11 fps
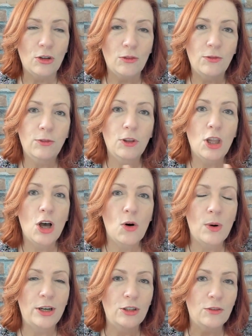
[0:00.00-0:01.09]
flow
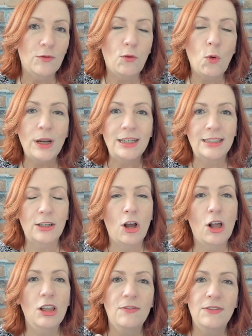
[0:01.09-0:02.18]
and your voice and
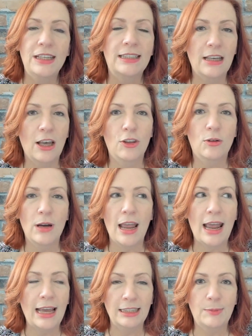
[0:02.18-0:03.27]
all of these other
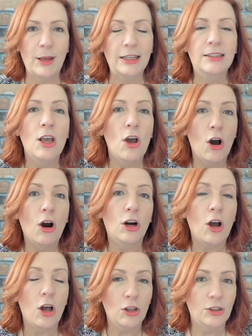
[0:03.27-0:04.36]
aspects are
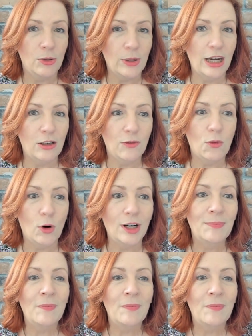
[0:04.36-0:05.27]
also cared for.